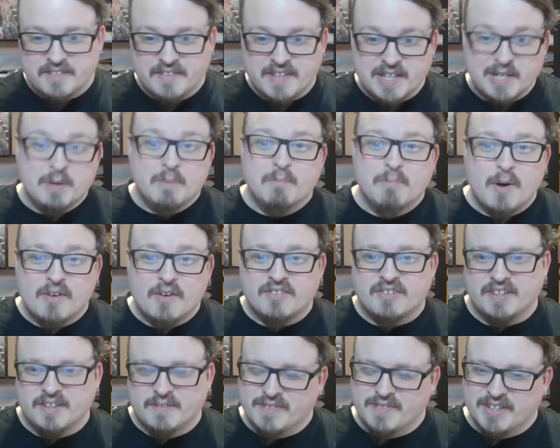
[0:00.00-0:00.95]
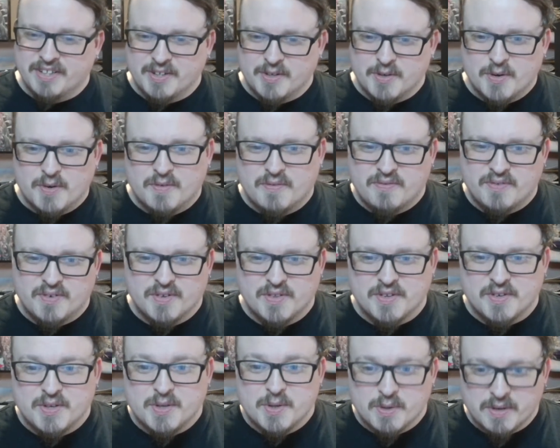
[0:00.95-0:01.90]
the unboxing video for the
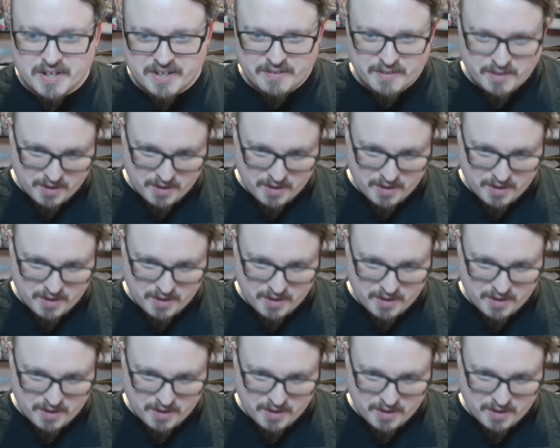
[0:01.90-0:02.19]
new Hero